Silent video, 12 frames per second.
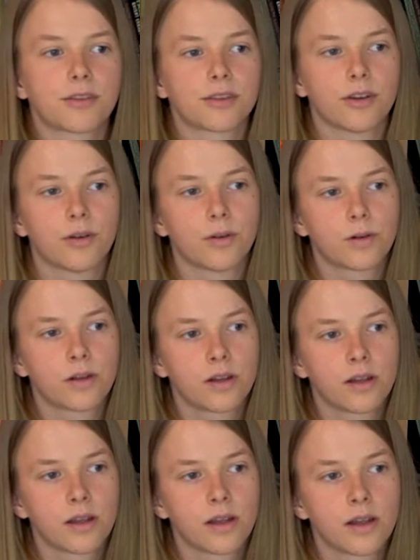So
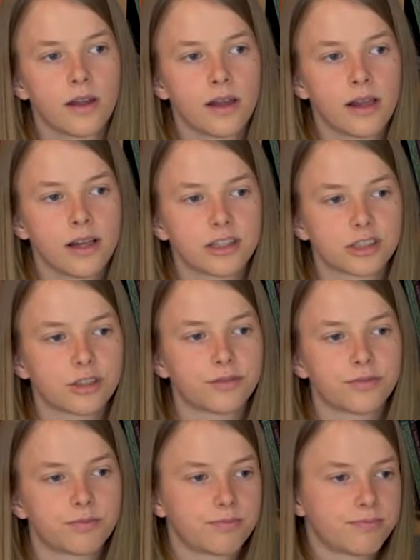sort of